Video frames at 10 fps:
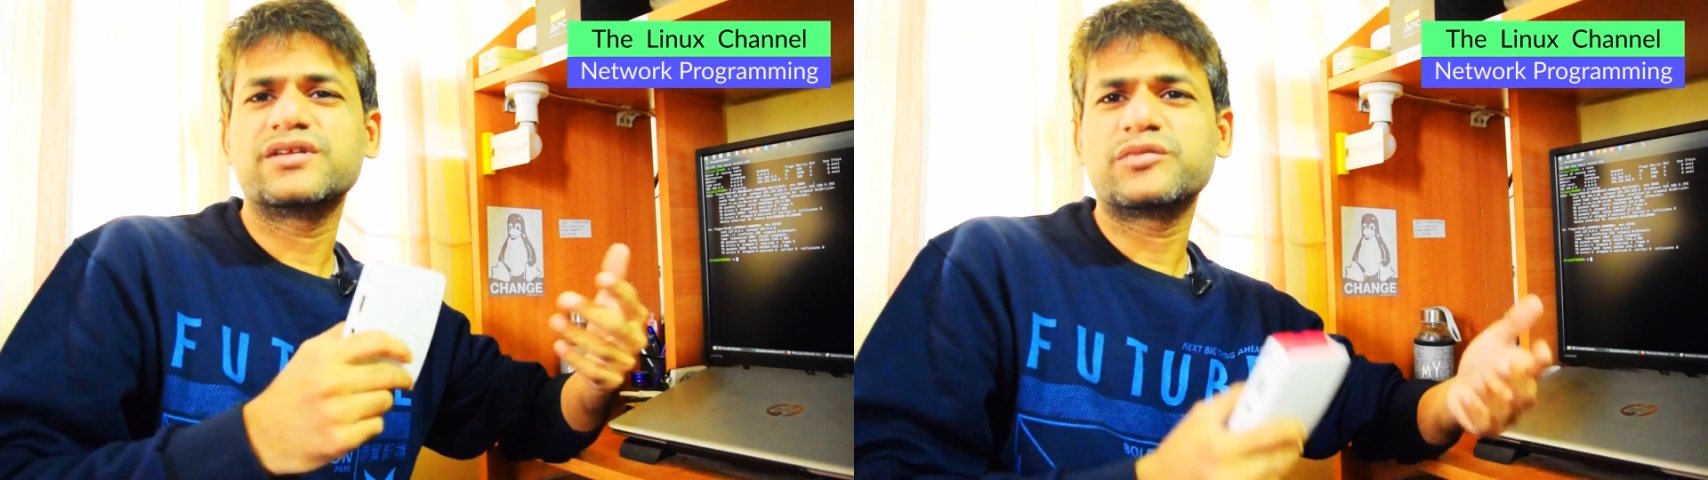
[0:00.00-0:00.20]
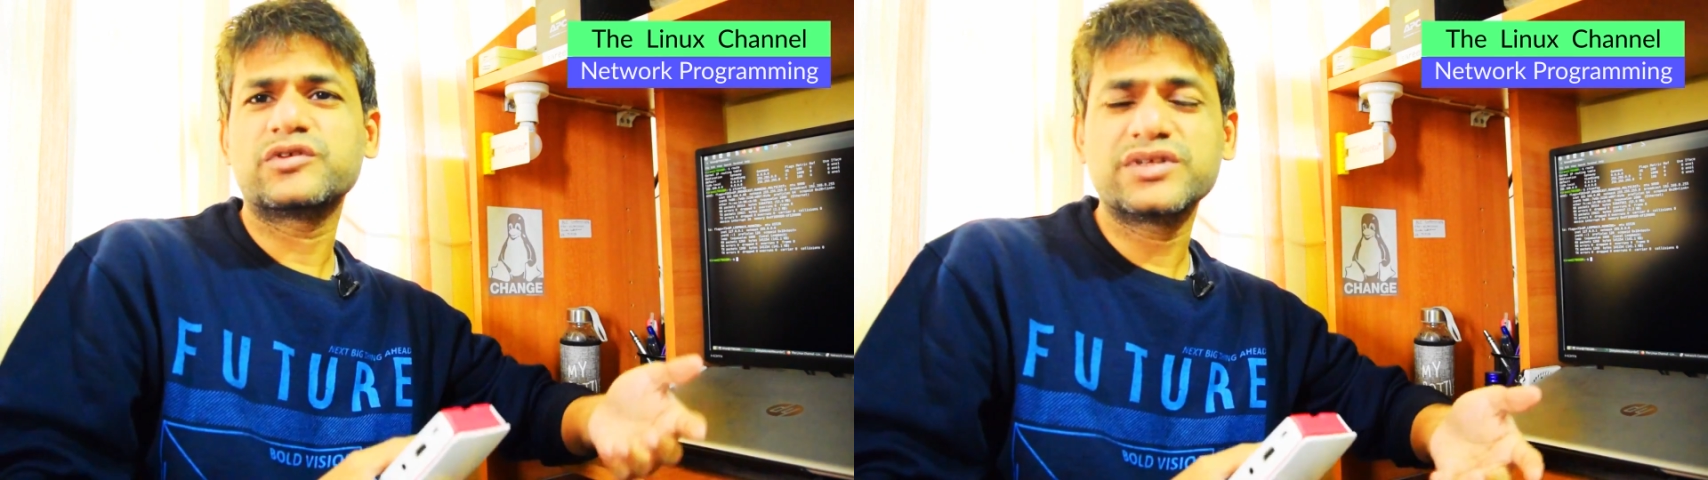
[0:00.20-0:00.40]

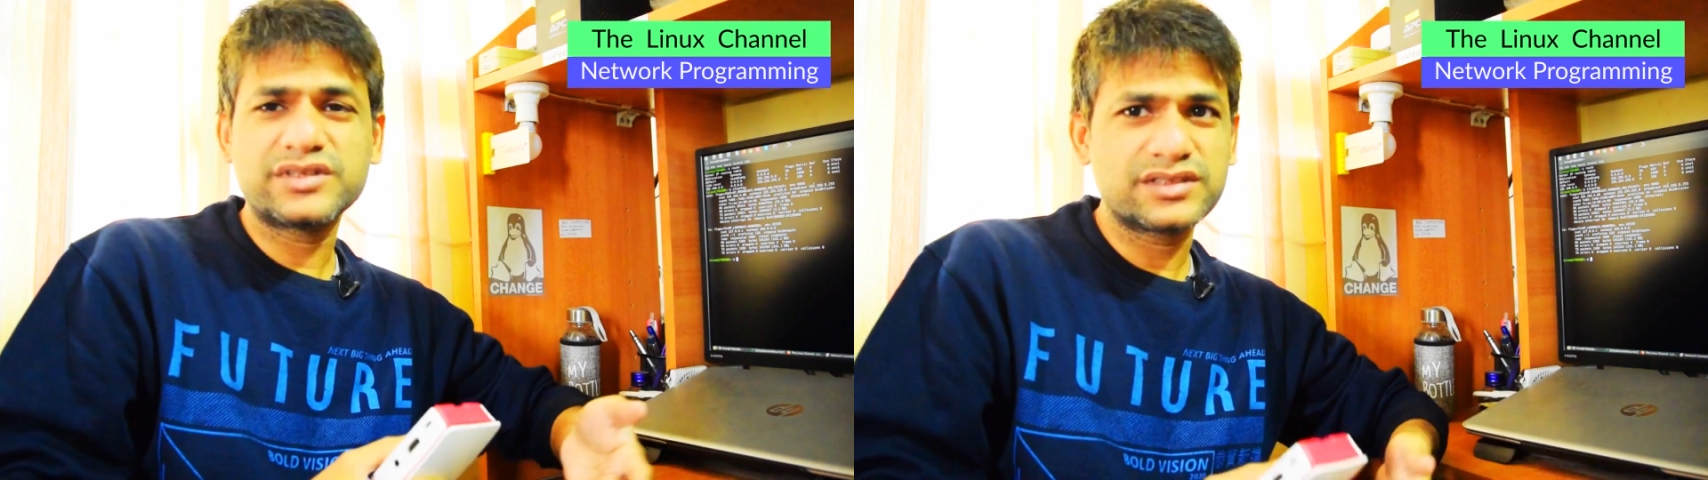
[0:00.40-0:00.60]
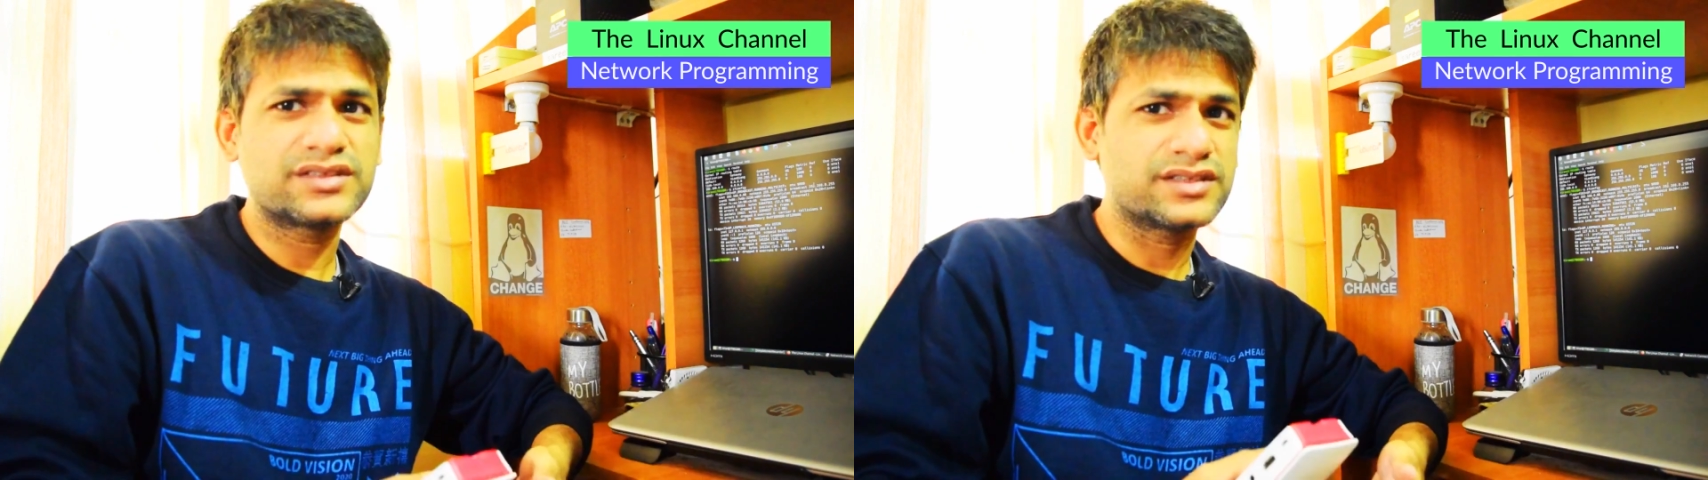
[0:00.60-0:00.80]
the
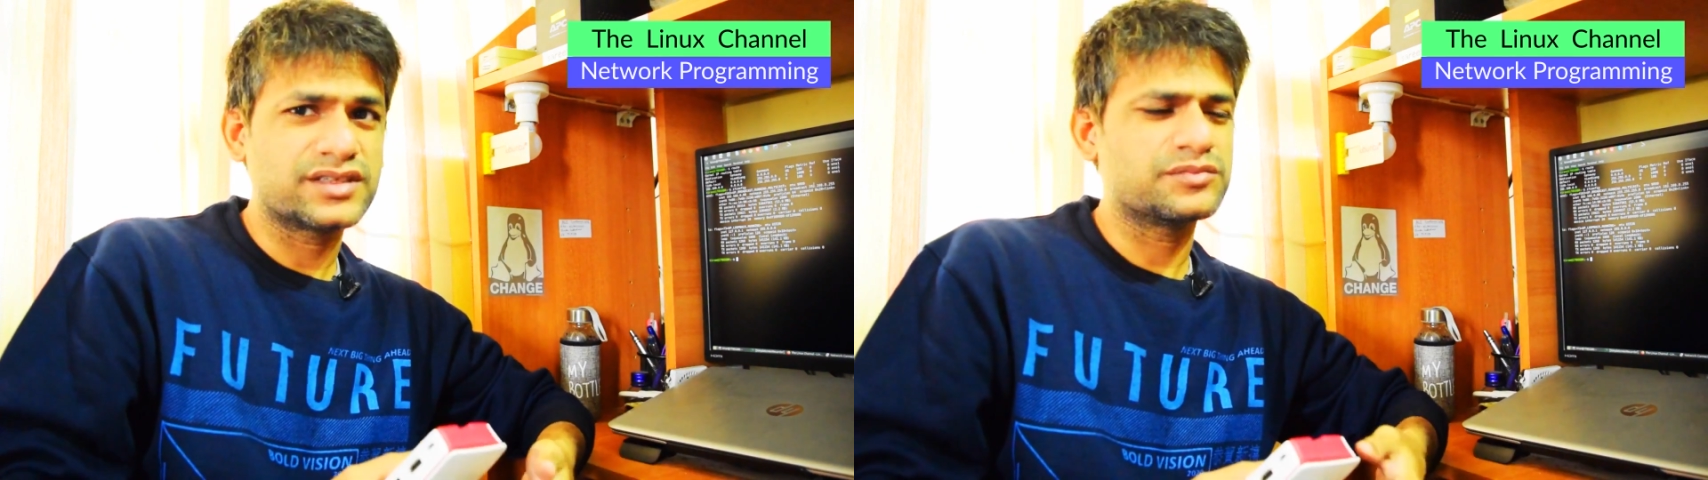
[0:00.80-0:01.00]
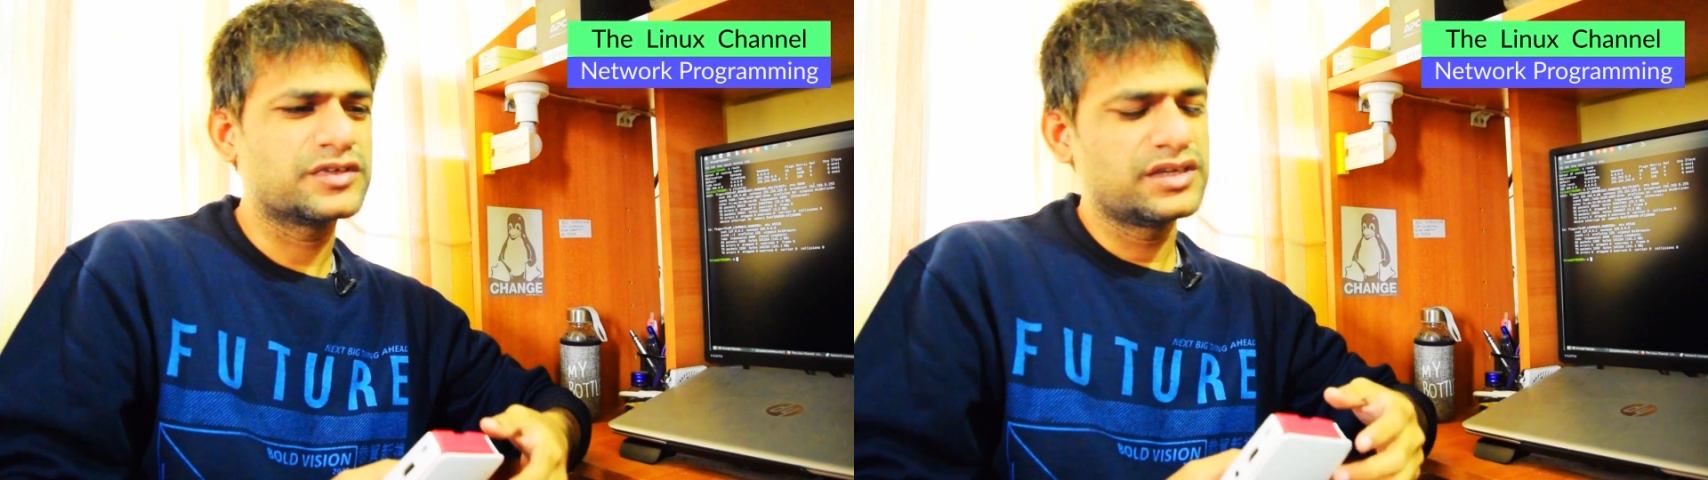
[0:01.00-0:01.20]
process is the
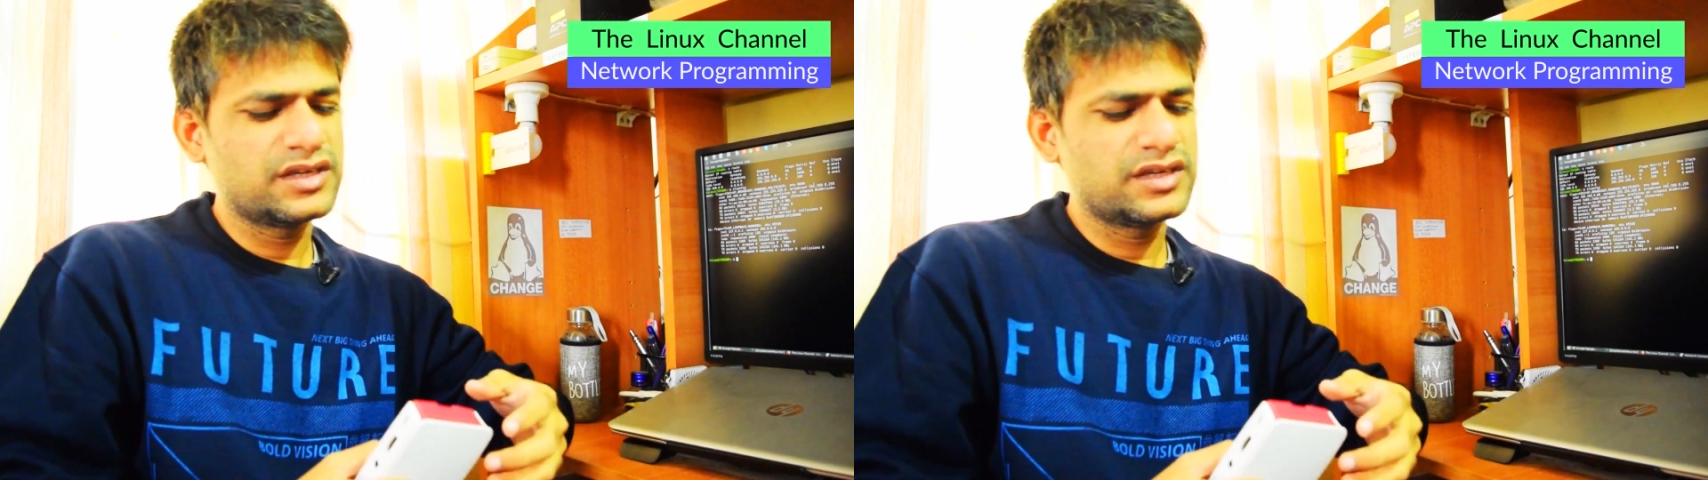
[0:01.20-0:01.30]
same.